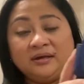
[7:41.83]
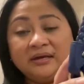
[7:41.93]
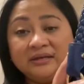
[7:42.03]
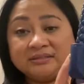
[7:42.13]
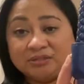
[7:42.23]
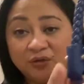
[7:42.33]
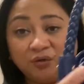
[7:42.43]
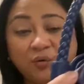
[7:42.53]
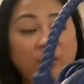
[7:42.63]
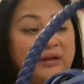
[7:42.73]
it's
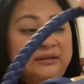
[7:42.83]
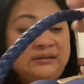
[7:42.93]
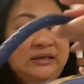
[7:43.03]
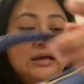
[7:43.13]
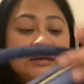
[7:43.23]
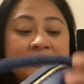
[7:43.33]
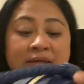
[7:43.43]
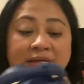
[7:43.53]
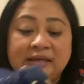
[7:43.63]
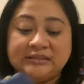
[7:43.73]
good quality.
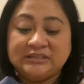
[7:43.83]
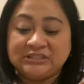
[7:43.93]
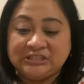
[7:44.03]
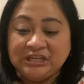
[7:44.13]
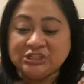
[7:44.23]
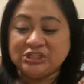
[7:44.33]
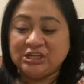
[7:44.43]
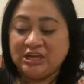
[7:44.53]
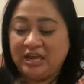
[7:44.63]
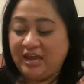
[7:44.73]
Like the stitching,